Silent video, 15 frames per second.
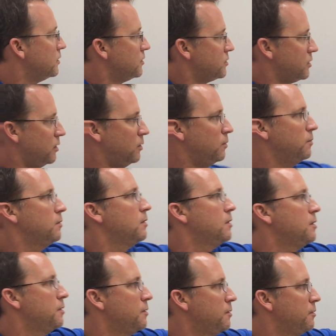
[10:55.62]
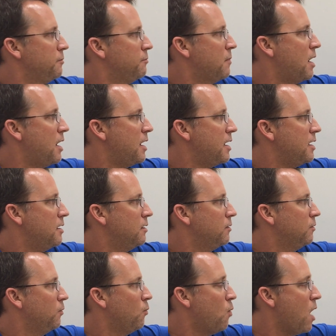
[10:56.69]
So my
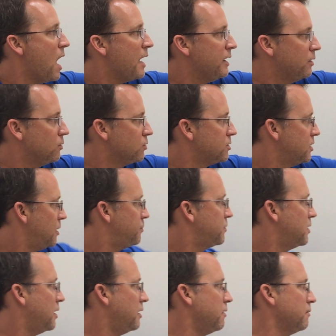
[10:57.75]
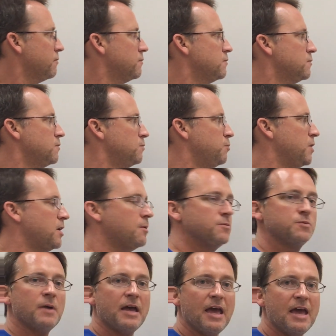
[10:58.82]
y-intercept there
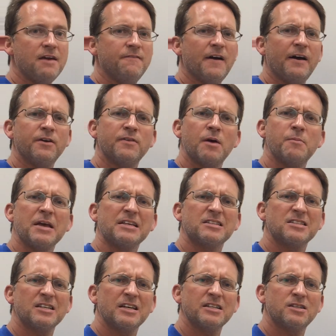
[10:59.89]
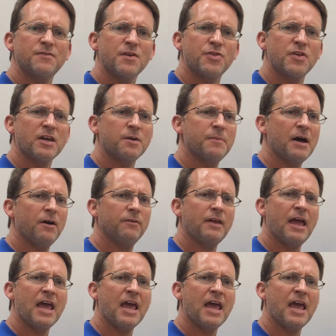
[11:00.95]
becomes my a value. That makes sense if you think about